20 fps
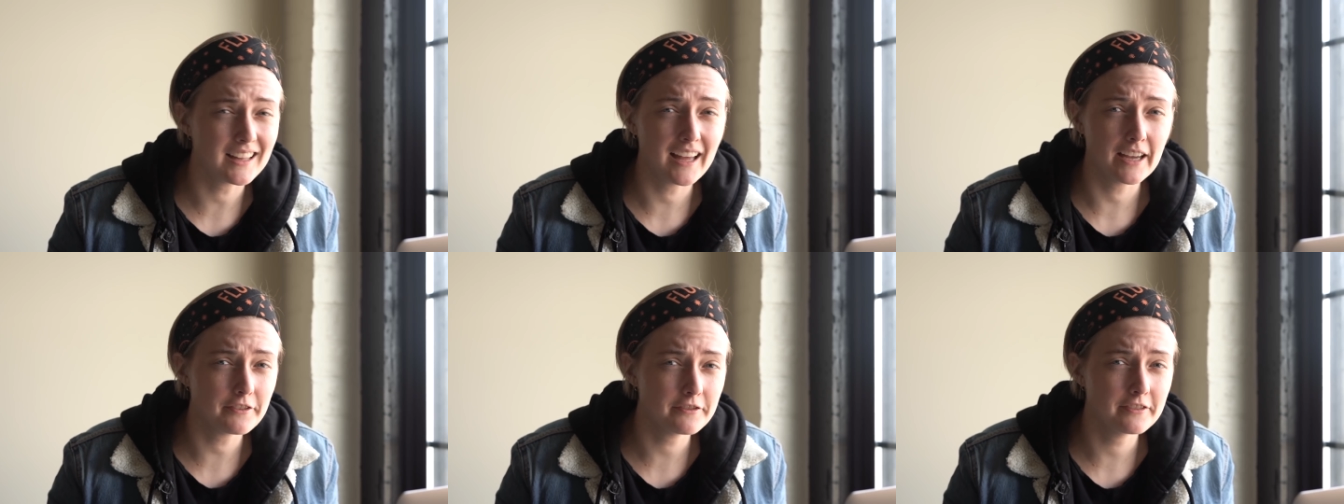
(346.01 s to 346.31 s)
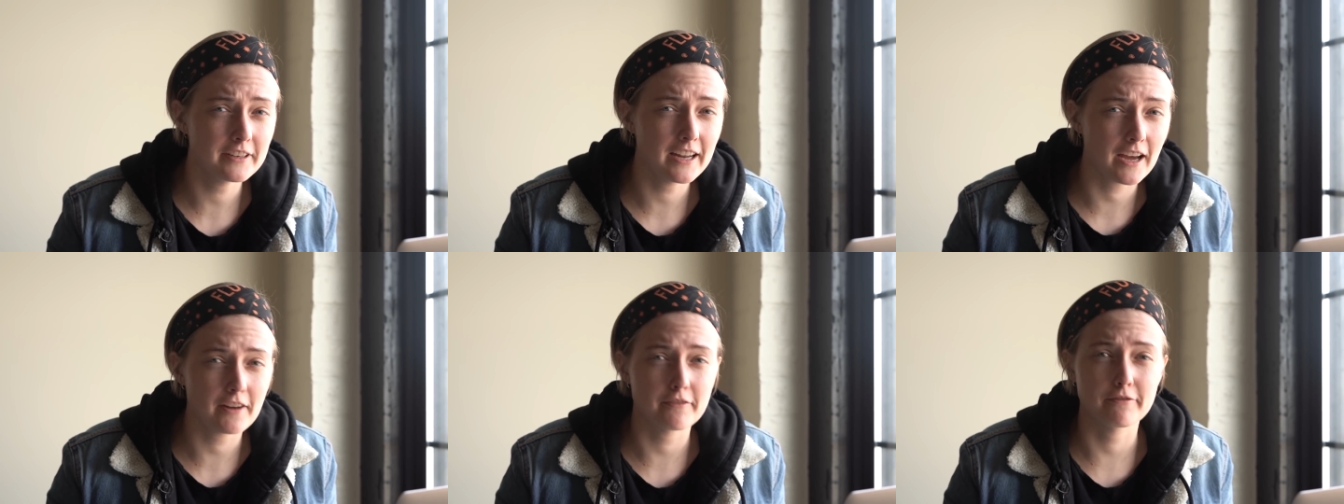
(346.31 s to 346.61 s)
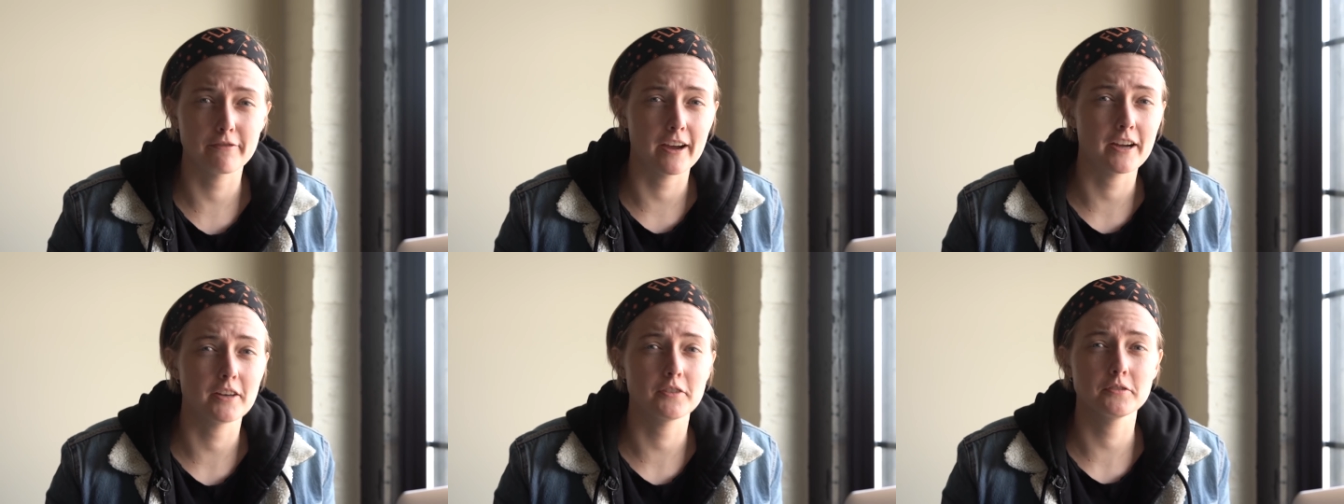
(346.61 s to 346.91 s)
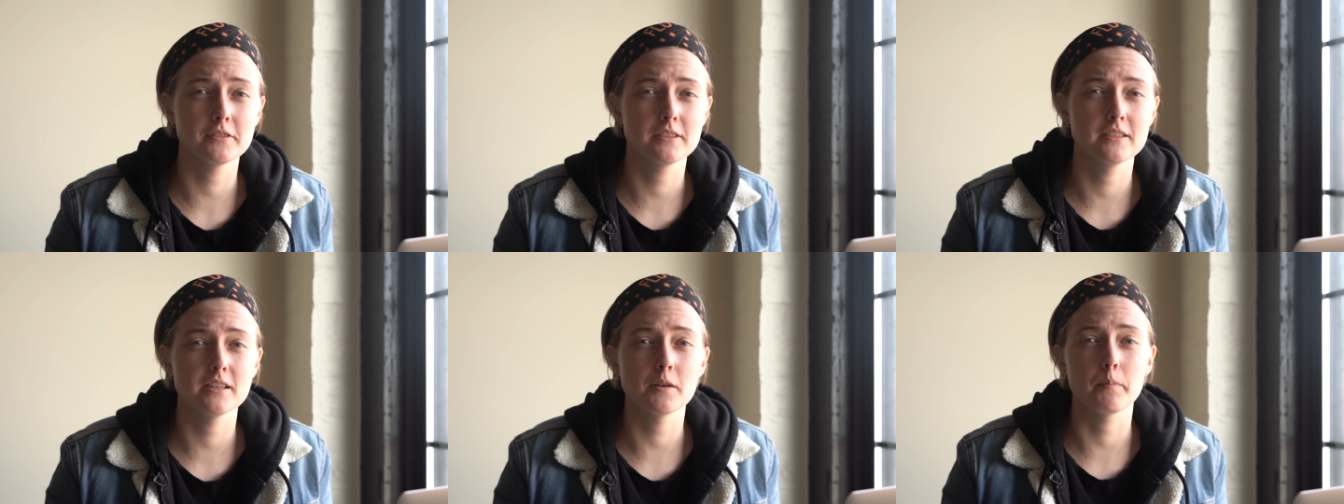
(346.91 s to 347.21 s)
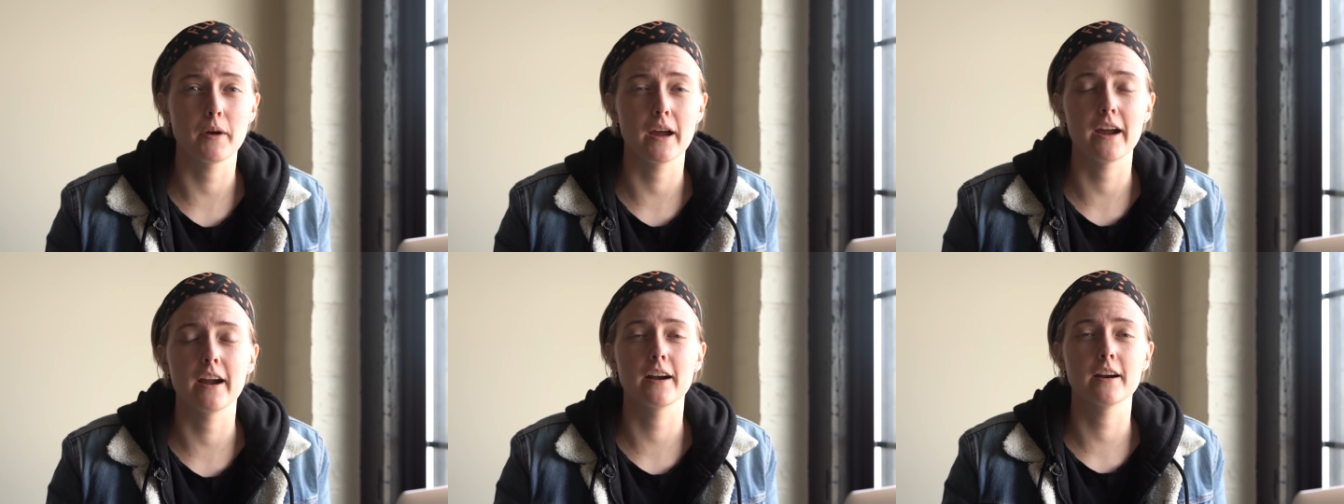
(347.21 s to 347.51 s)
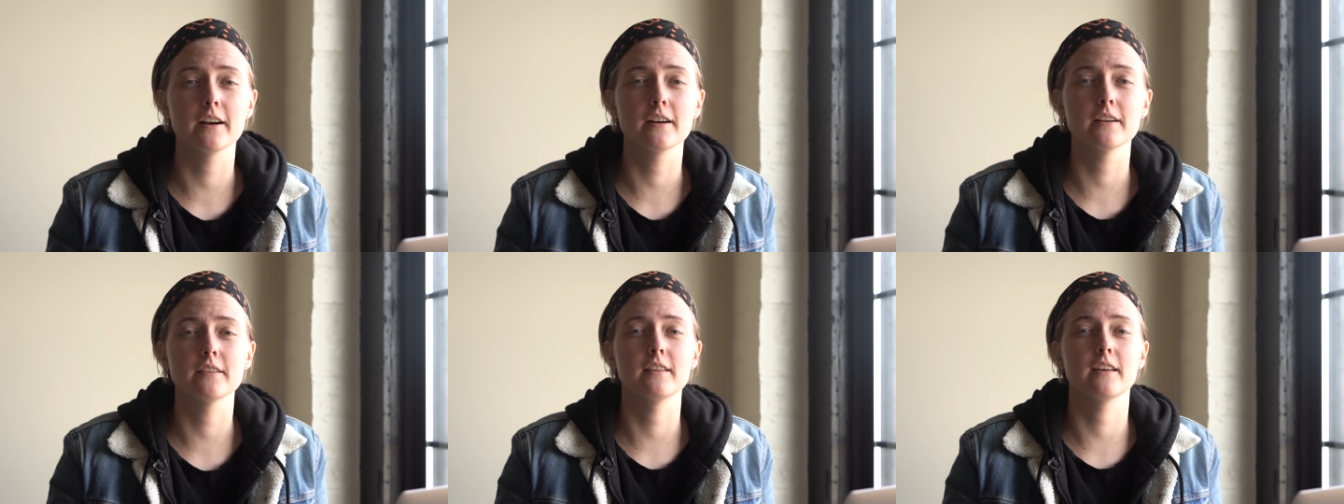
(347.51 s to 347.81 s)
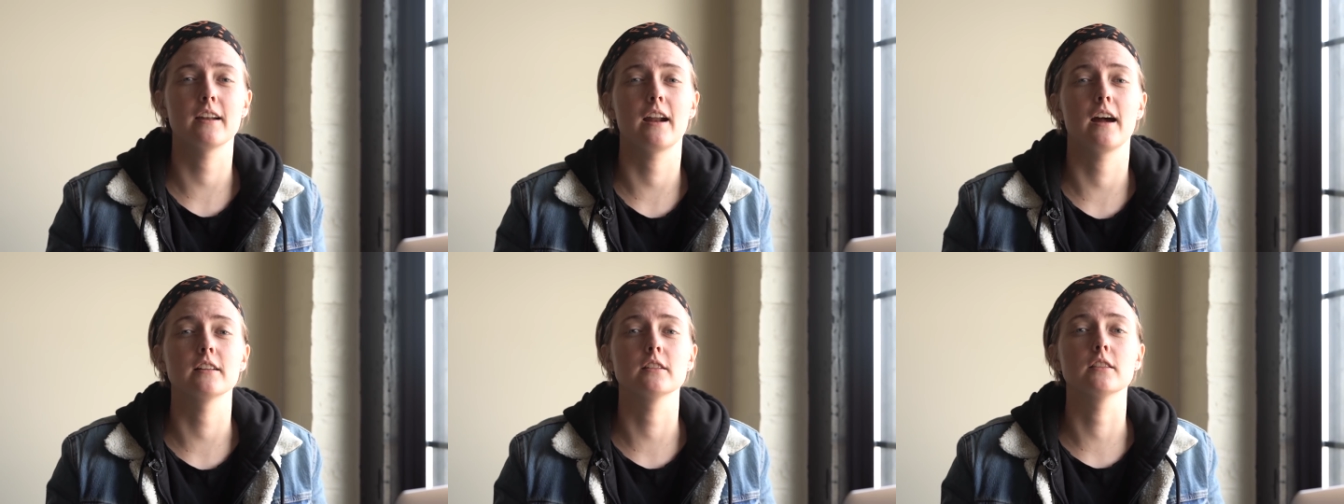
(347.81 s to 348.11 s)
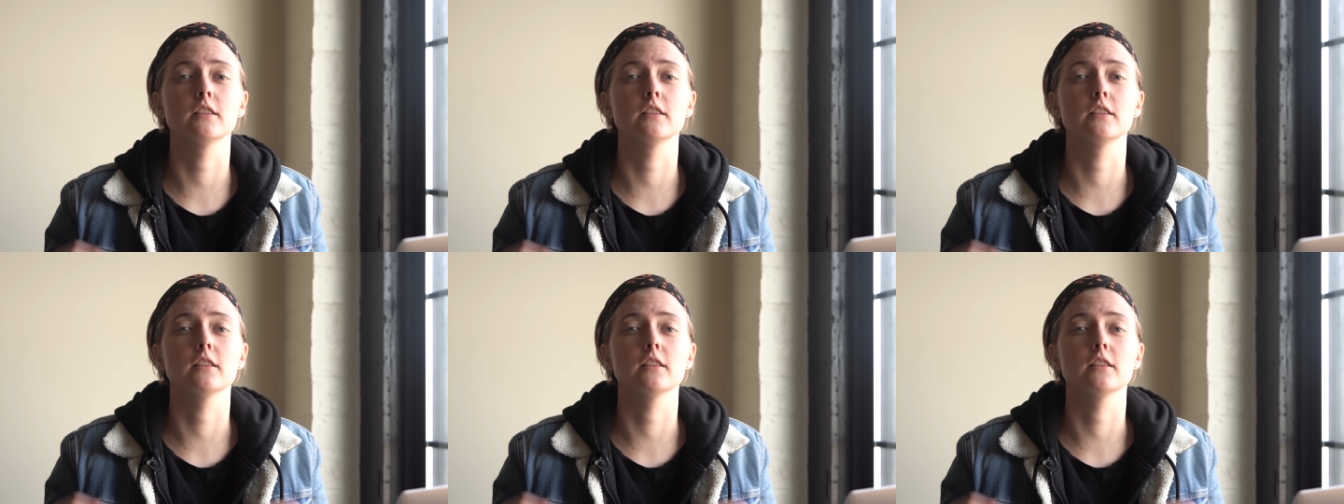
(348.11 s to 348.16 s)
have not found the pair that I